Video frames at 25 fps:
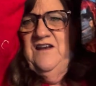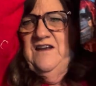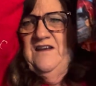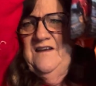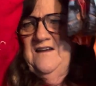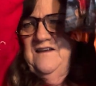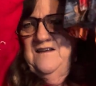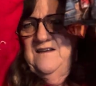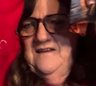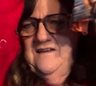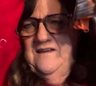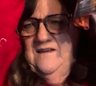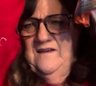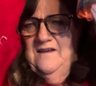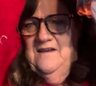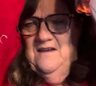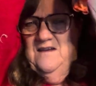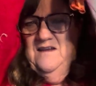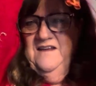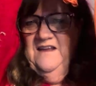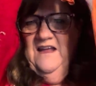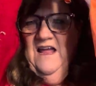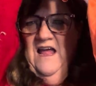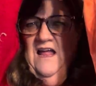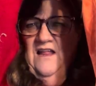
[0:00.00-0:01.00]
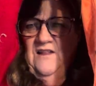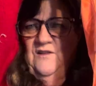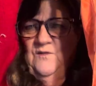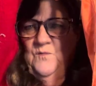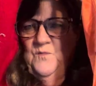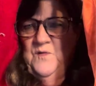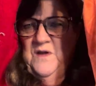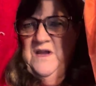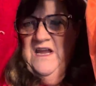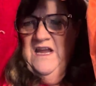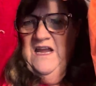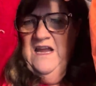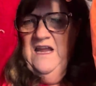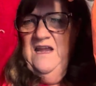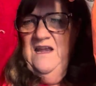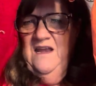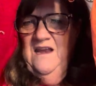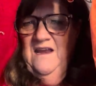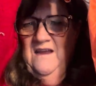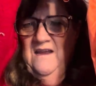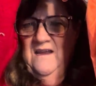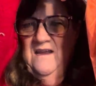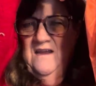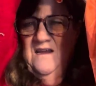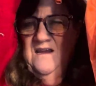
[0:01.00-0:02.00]
it? A
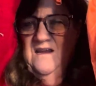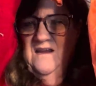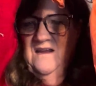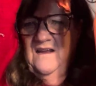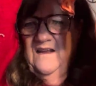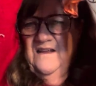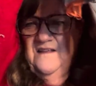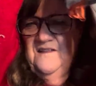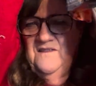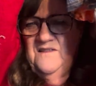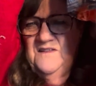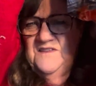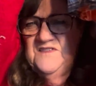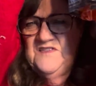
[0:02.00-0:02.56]
Halloween? The